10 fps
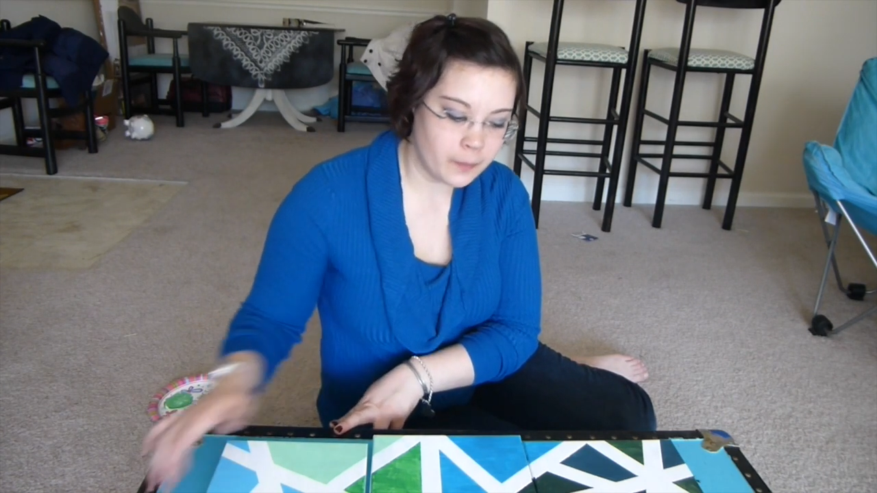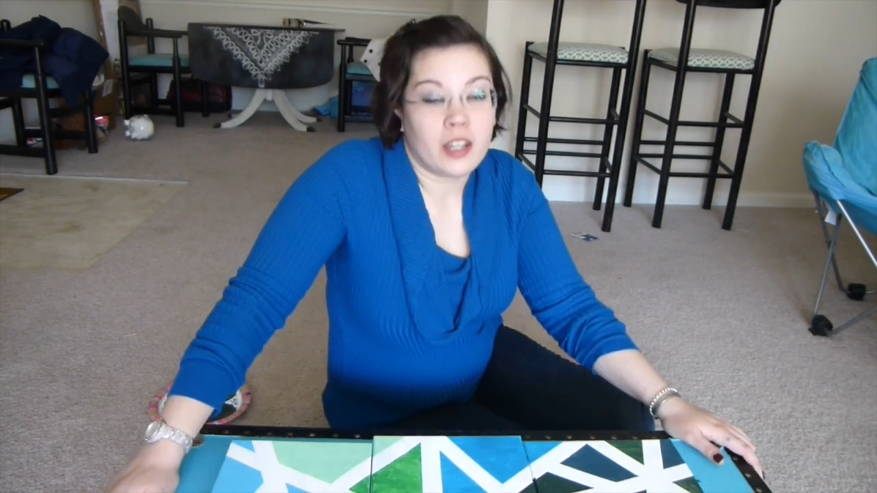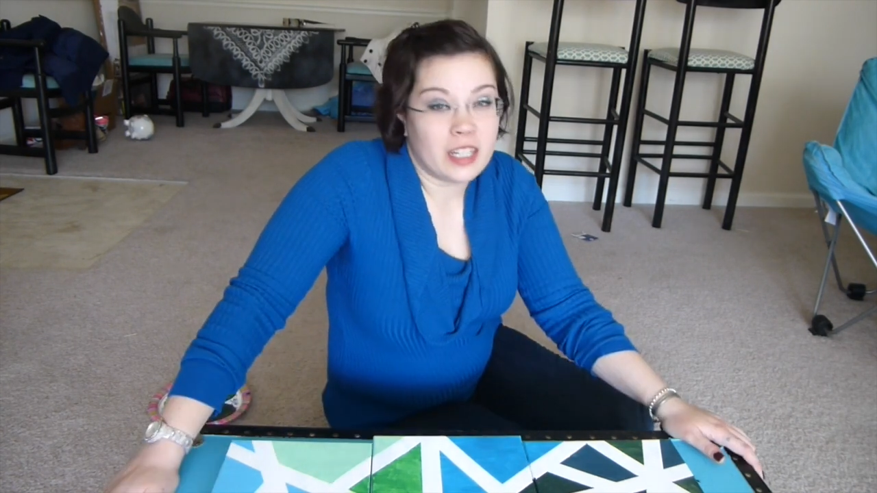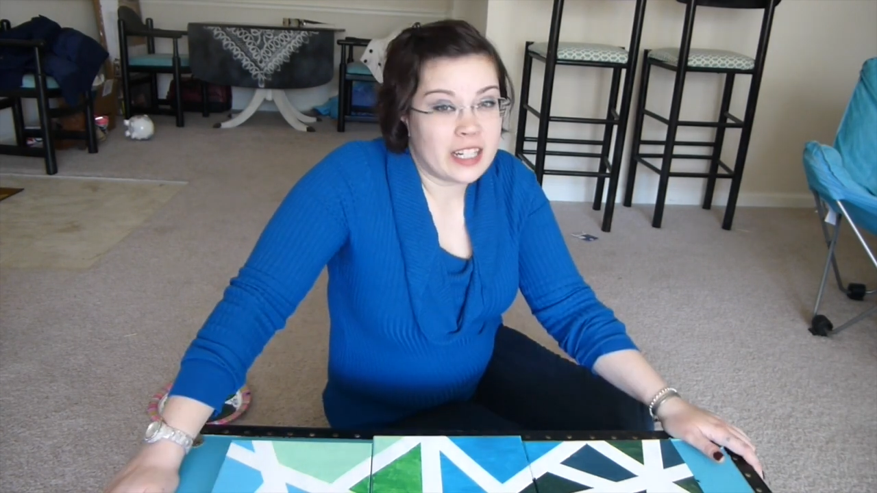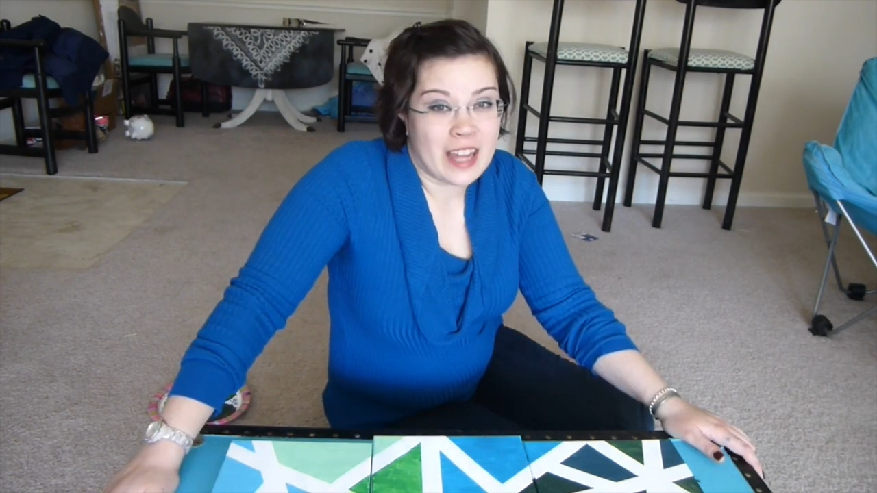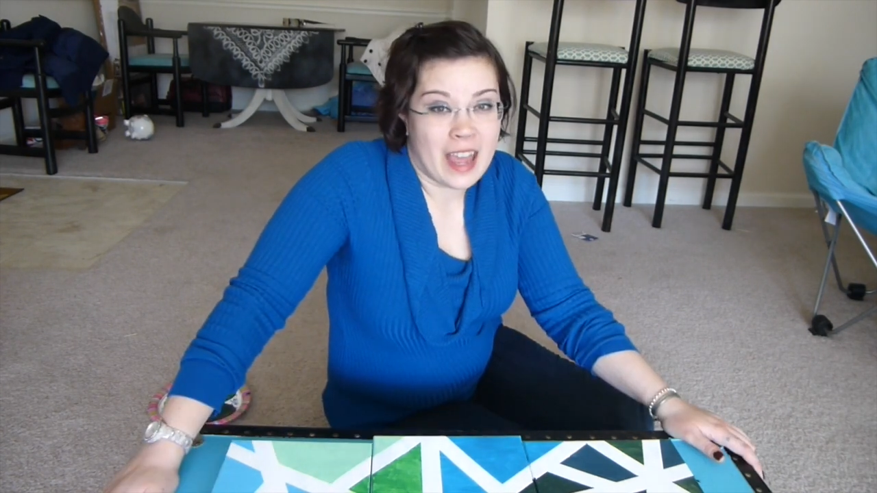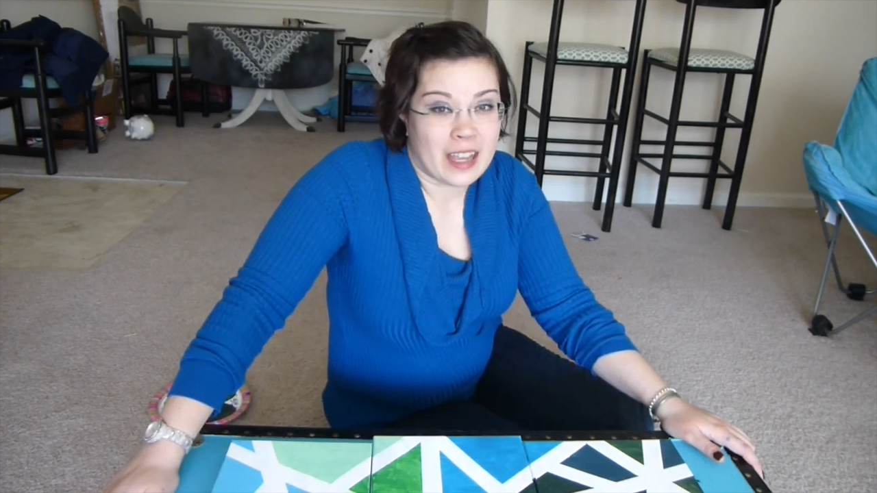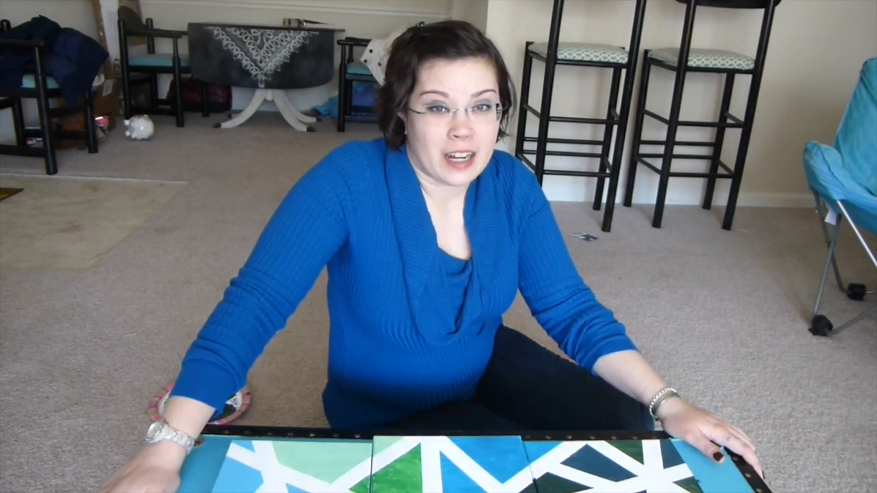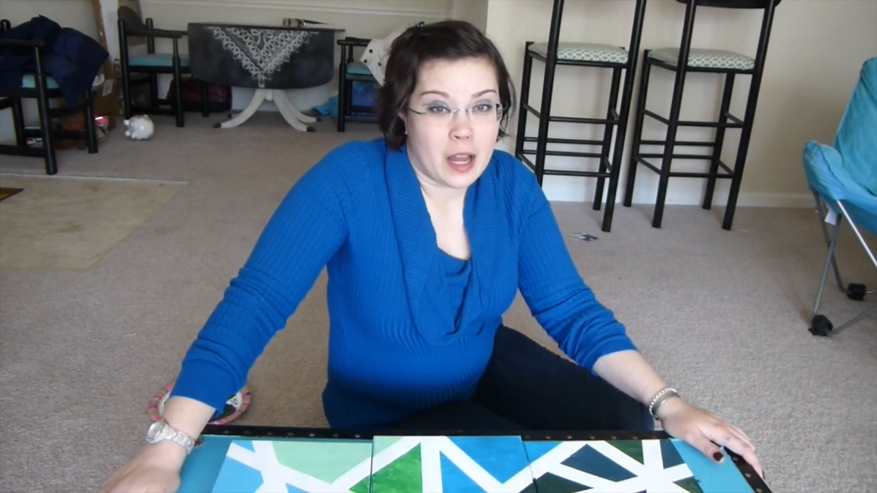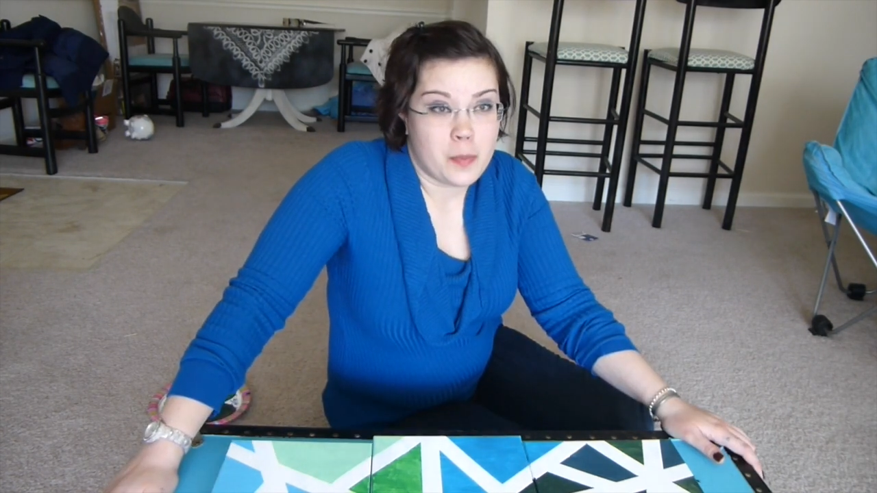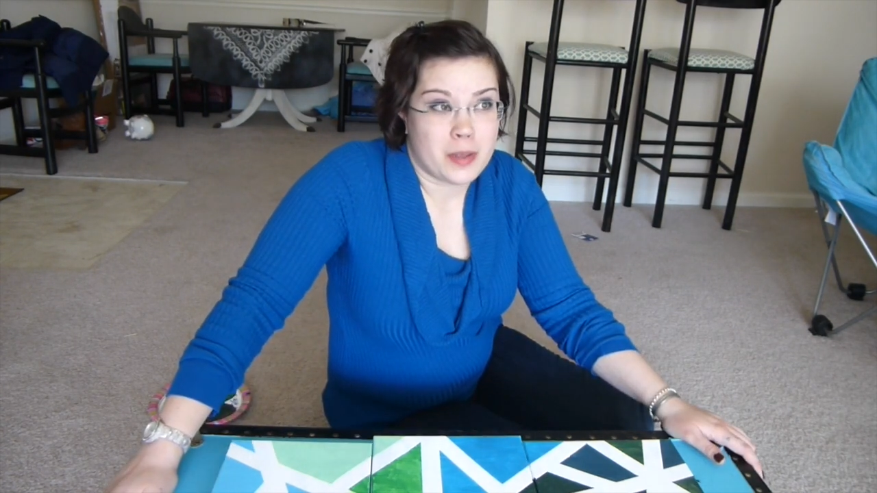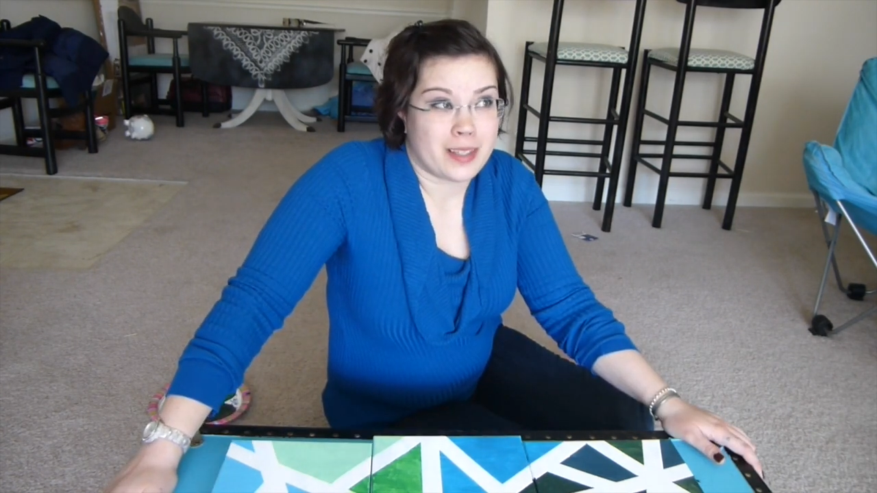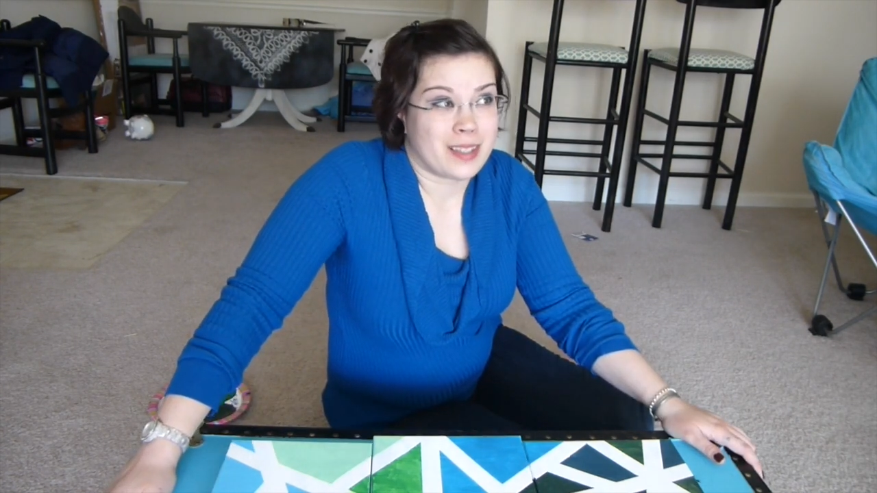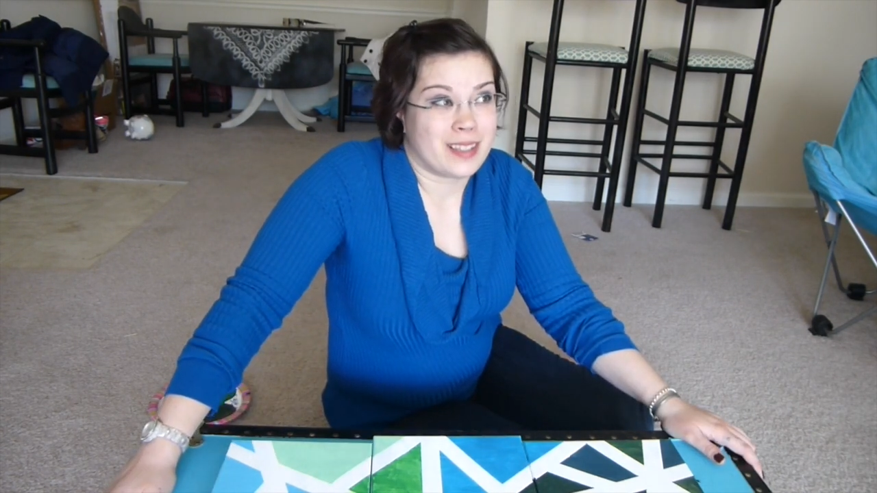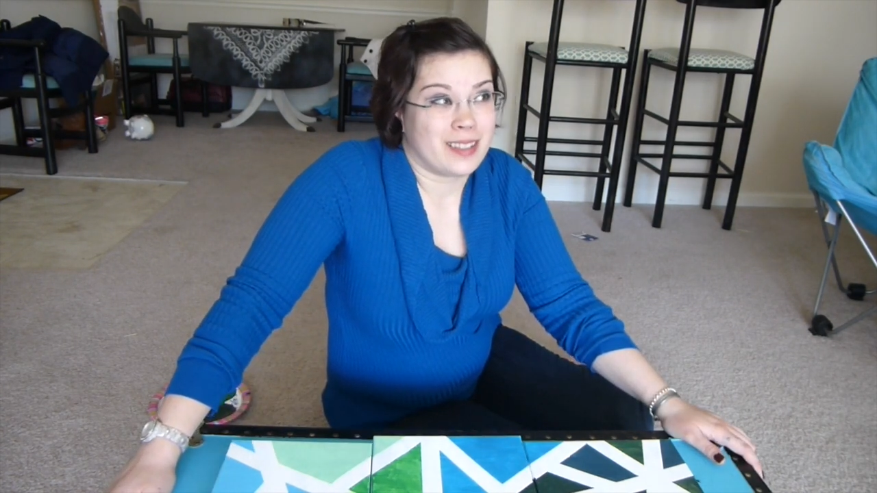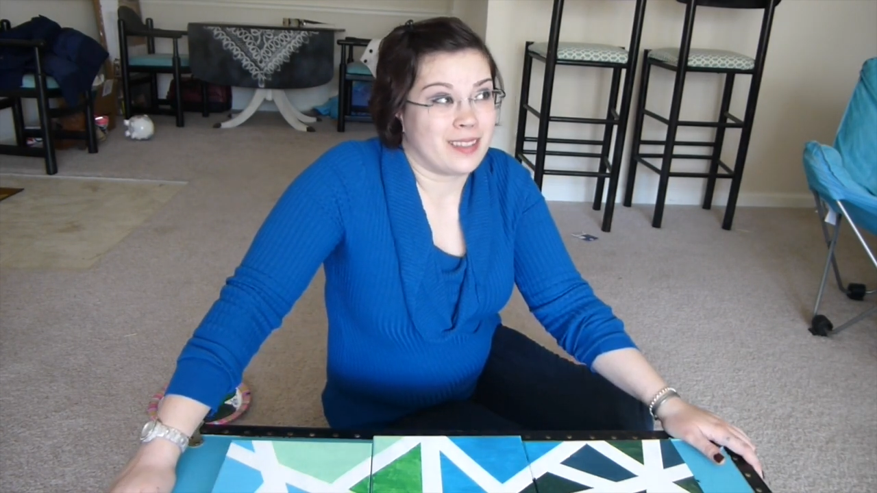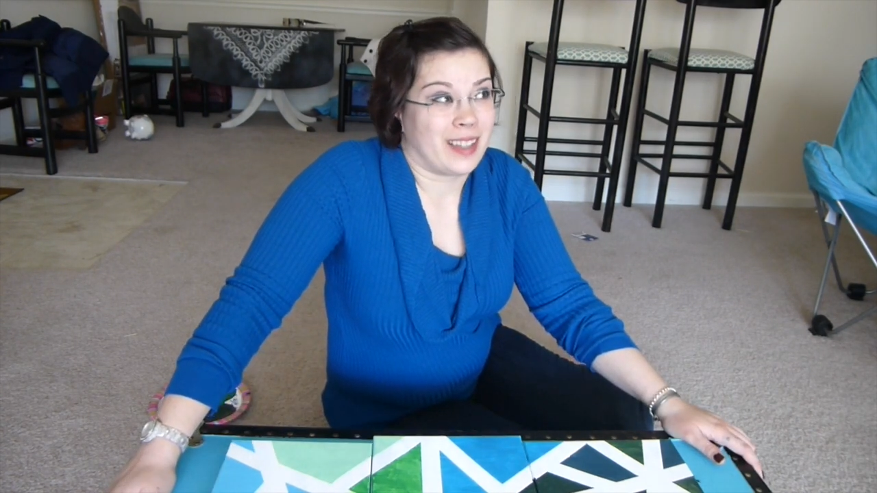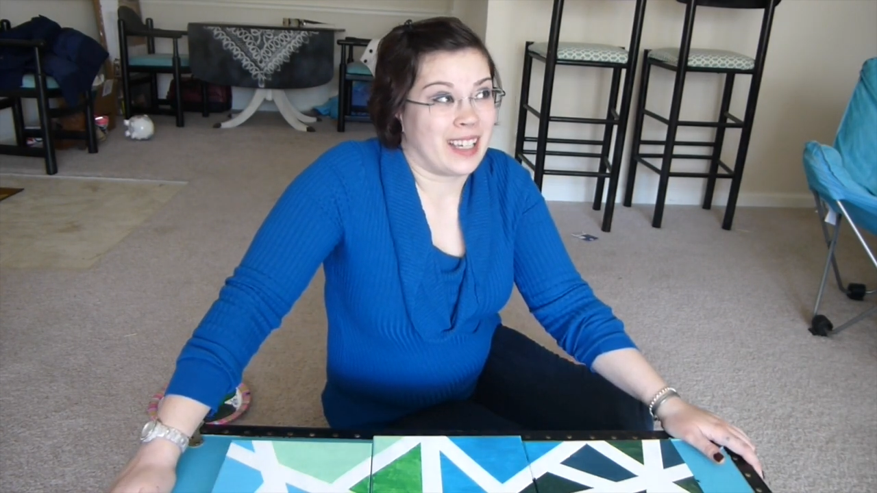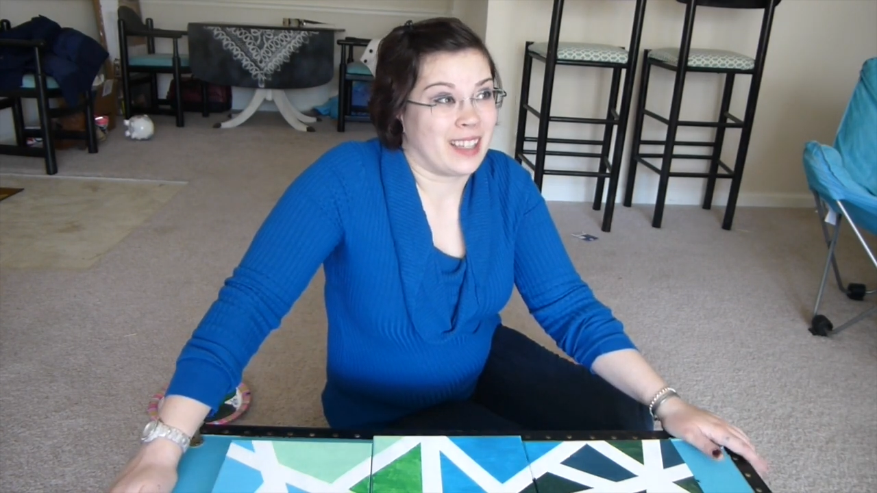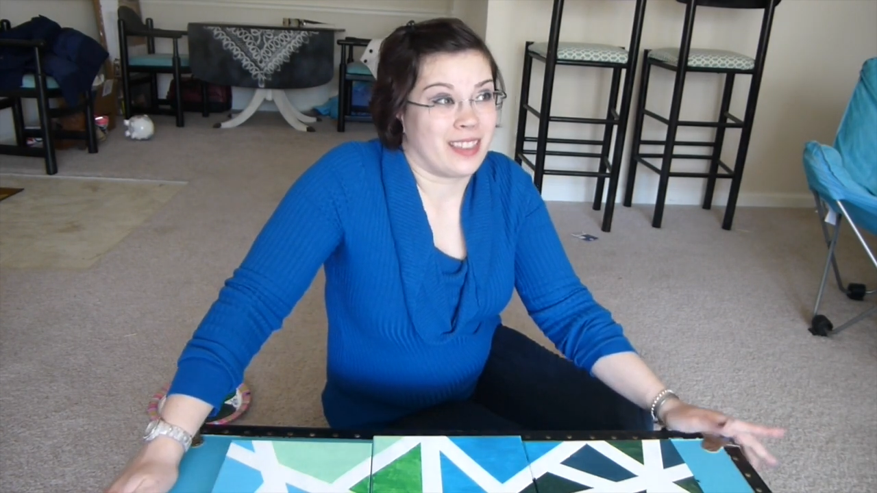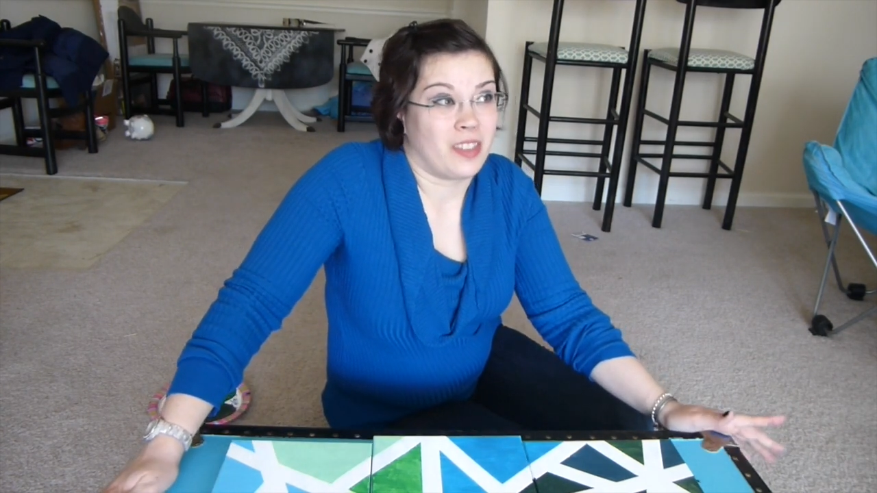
All you need to hang it up is like a